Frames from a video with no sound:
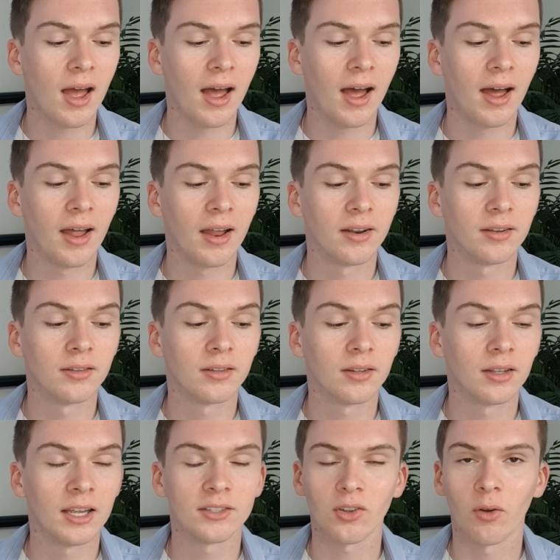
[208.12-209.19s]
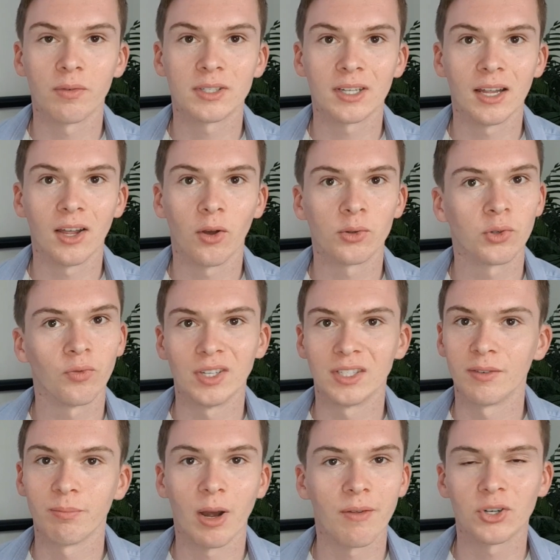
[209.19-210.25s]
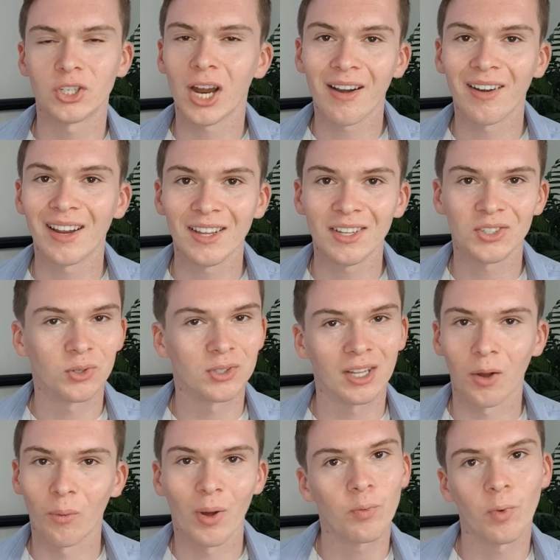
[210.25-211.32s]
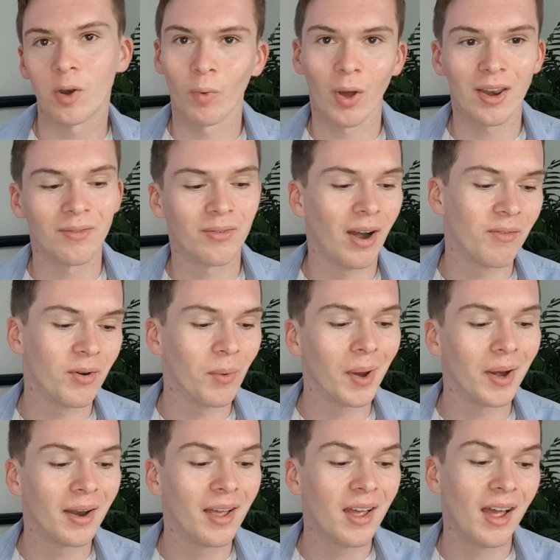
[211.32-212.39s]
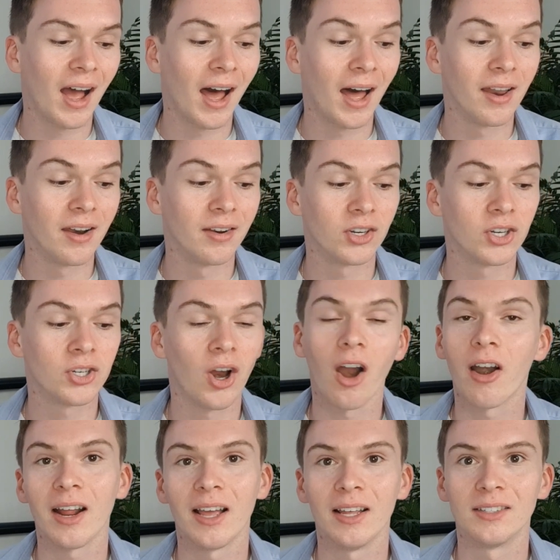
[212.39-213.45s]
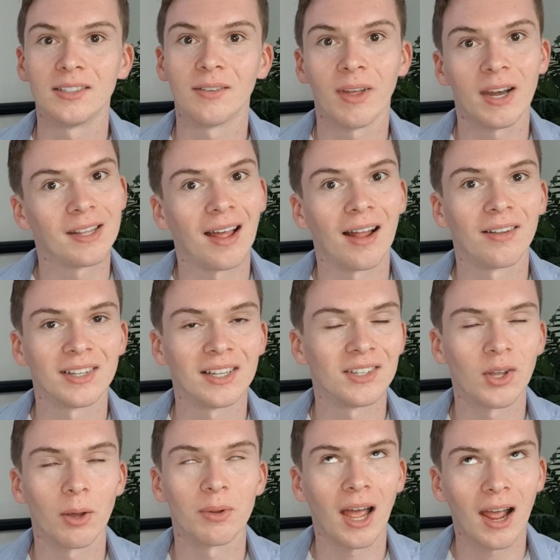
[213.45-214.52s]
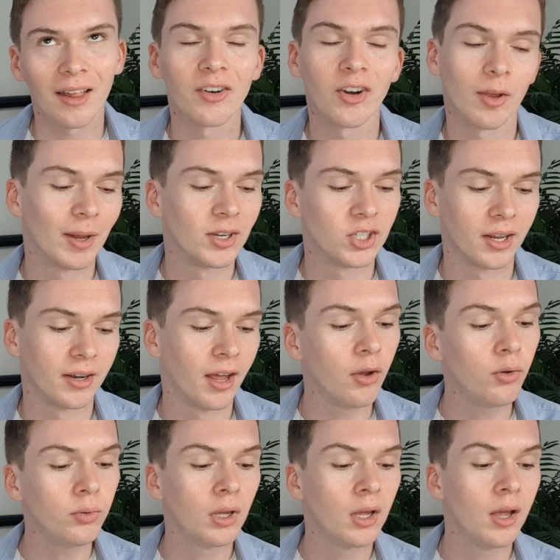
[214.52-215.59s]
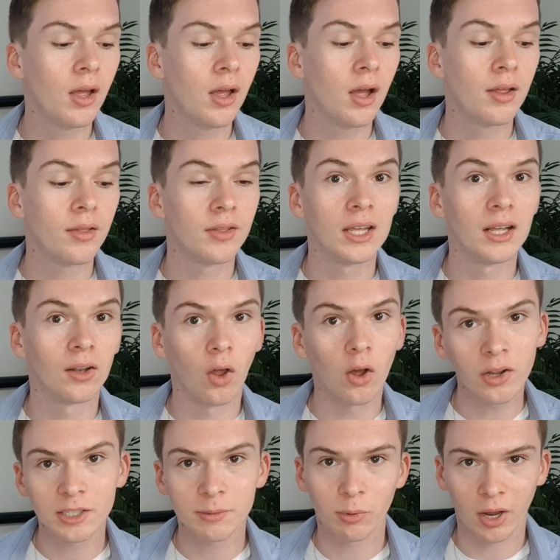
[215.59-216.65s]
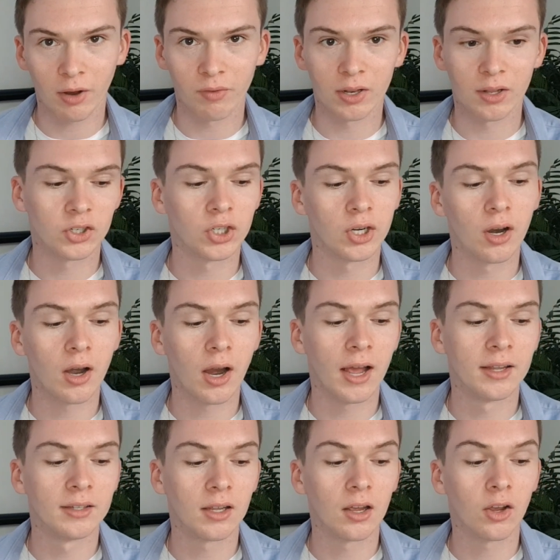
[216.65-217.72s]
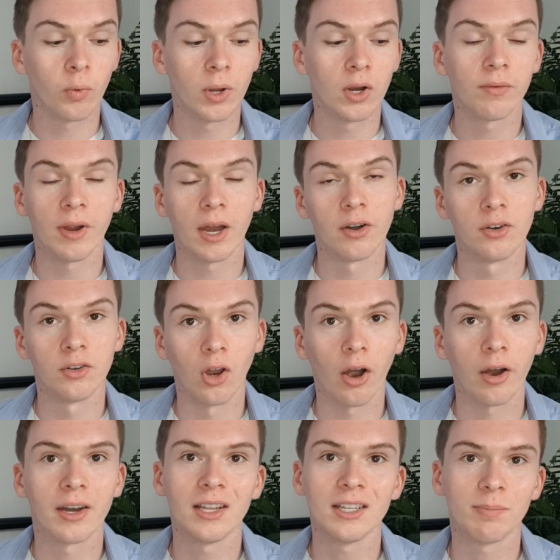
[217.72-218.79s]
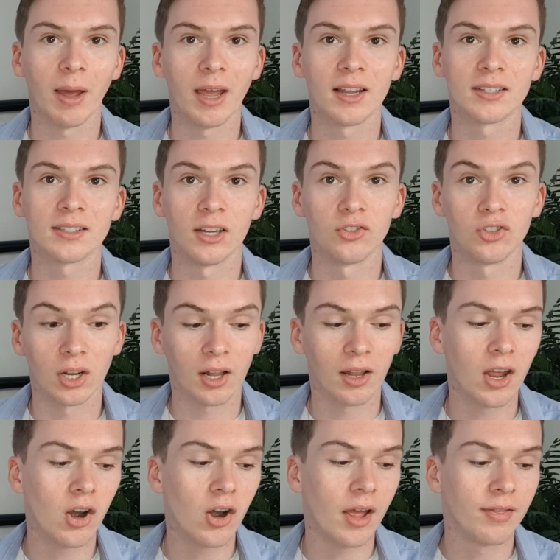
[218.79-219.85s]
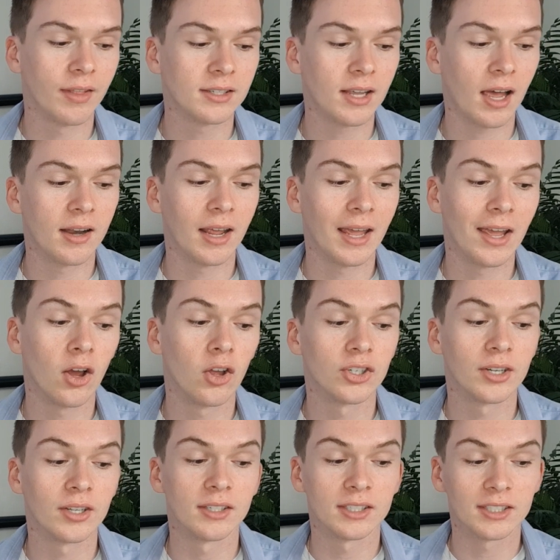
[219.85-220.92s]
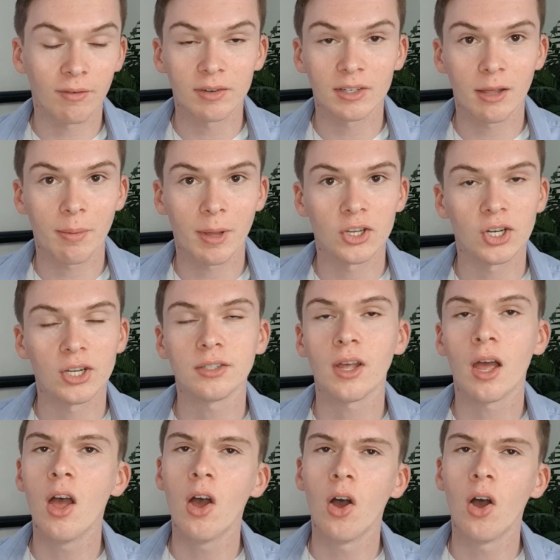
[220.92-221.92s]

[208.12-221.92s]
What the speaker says: and it's obviously also raising money for charity. So it's like a win-win-win for everyone. And Char is very talented, so I would highly recommend checking it out. The longest book I've read this year is Queen of Air and Darkness by Cassandra Clare, and this had 870 pages.